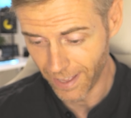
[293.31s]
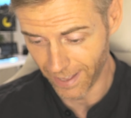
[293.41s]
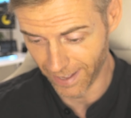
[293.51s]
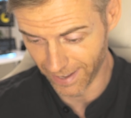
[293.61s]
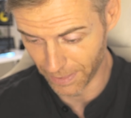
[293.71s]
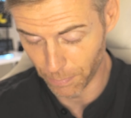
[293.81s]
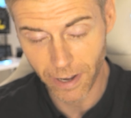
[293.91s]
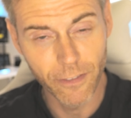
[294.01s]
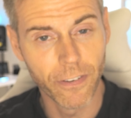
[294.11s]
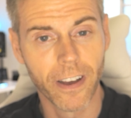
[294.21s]
the
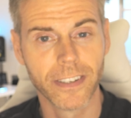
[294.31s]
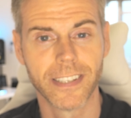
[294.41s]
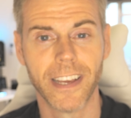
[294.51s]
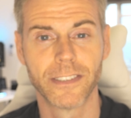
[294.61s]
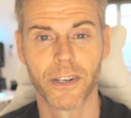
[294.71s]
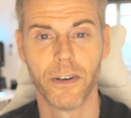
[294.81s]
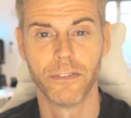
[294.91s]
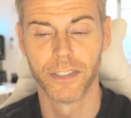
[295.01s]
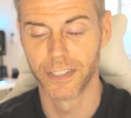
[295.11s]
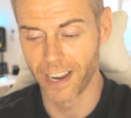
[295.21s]
brain fog takes over,